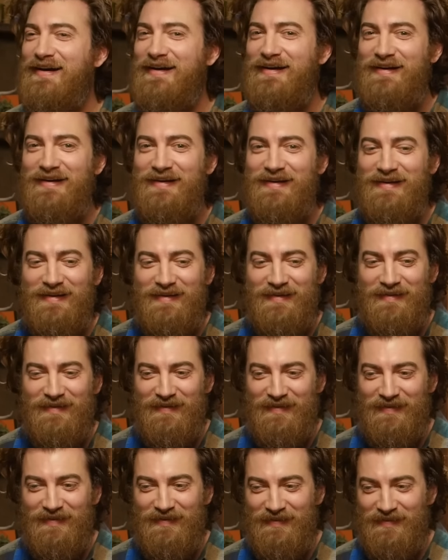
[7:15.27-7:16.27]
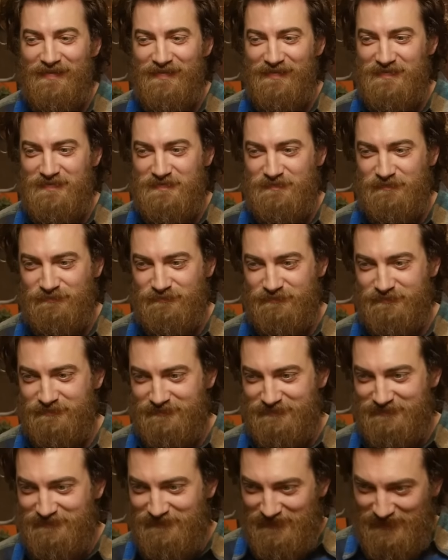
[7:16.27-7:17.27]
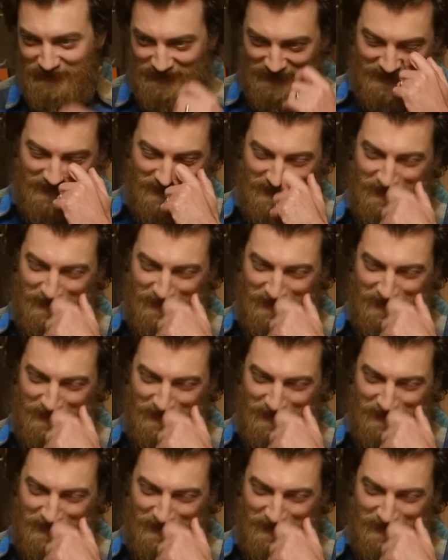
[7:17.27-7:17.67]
No words are spoken by the person on screen.